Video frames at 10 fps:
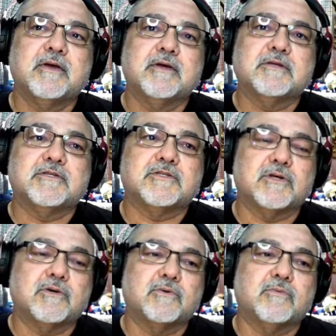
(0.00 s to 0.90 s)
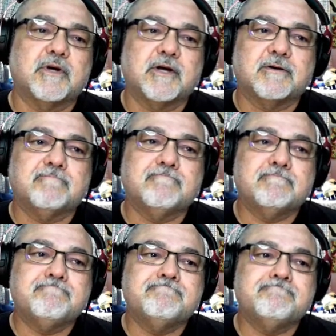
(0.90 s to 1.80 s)
So
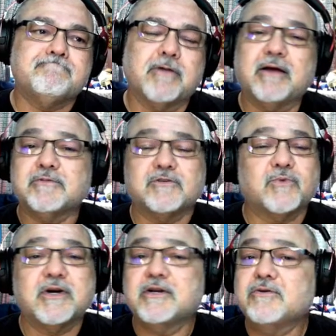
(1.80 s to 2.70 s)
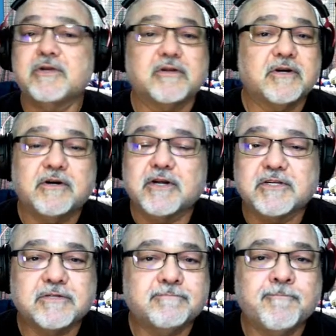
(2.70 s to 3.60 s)
I just wanted to do a little
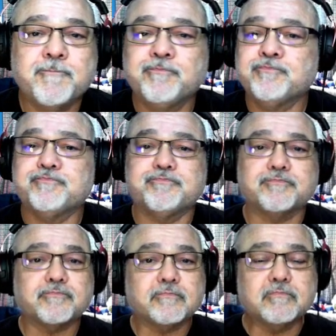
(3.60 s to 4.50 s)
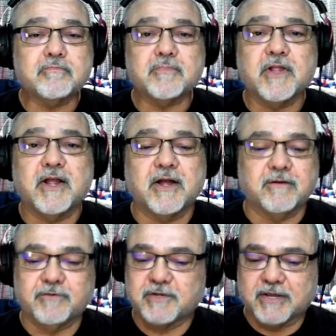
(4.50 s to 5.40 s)
introduction.
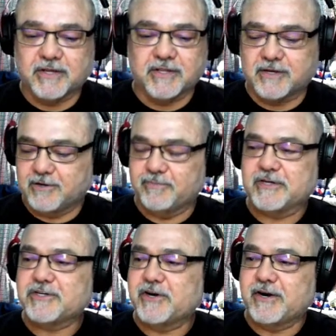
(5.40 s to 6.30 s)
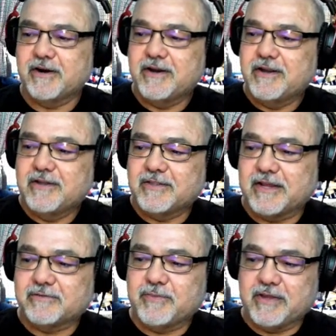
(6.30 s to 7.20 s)
If you take a look at the little picture here,
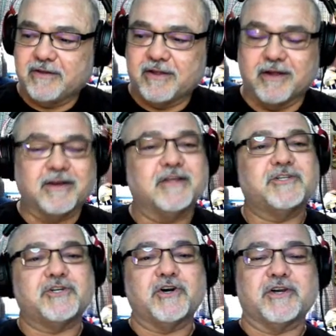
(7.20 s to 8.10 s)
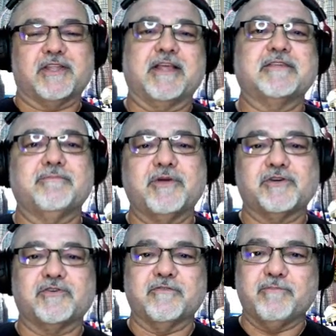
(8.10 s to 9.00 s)
that's me on that shirt. That's a
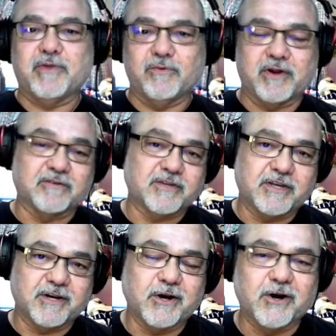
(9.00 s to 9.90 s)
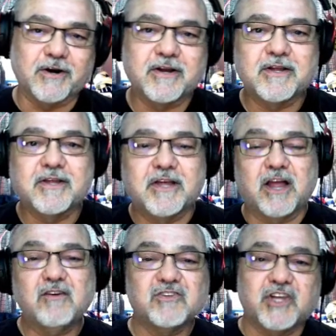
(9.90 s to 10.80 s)
picture of me when I was in kindergarten.
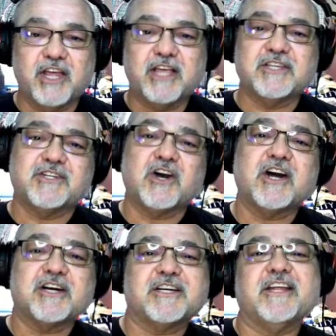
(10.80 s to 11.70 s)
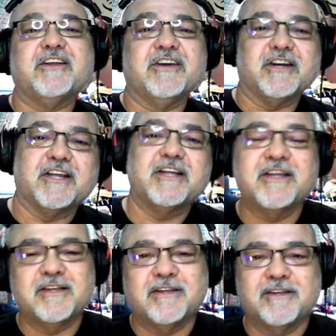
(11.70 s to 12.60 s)
I was a Head Start student,
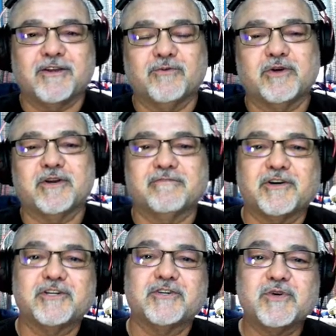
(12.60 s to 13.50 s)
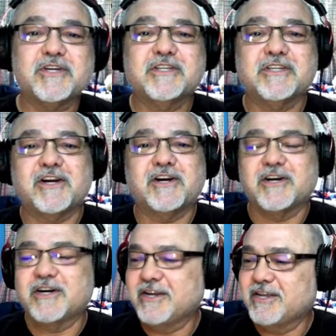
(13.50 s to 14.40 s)
you know, one of the first ones there,
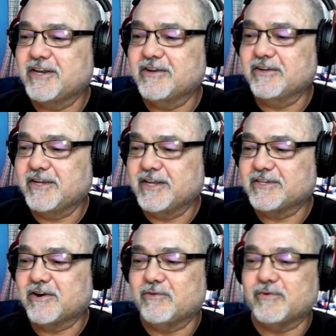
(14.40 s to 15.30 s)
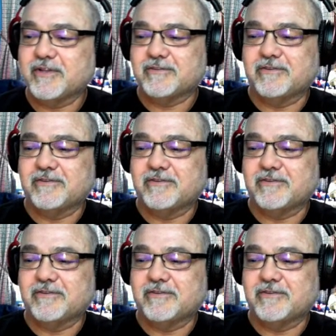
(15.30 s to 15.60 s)
you know, Head Start with